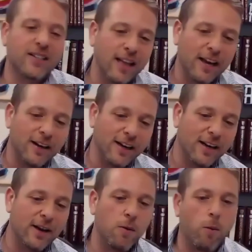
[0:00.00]

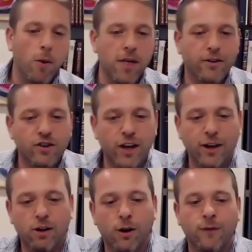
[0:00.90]
technically with
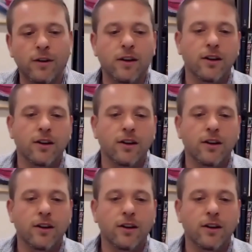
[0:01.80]
Jacob,